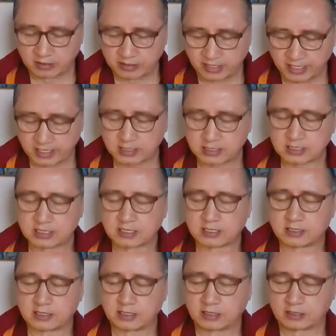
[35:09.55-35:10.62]
then
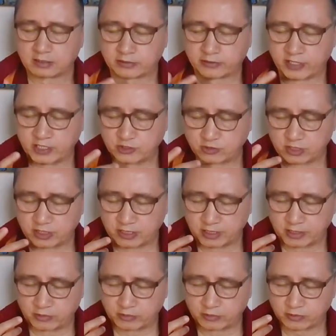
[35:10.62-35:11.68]

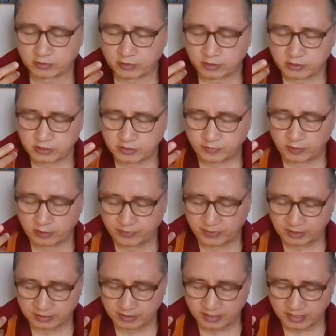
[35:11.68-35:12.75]
gradually,
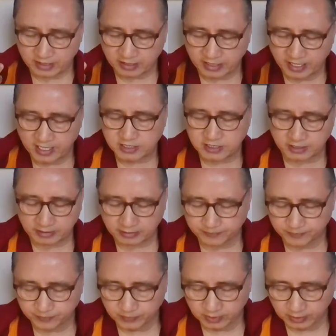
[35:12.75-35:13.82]
developing the engaging,
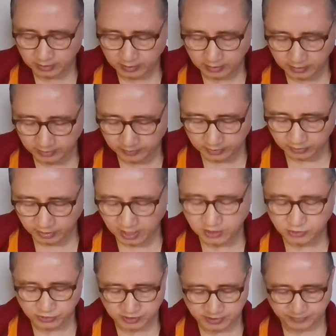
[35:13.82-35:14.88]

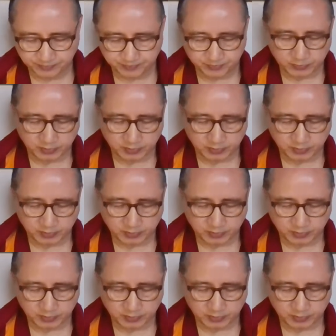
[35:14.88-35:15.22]
altruism.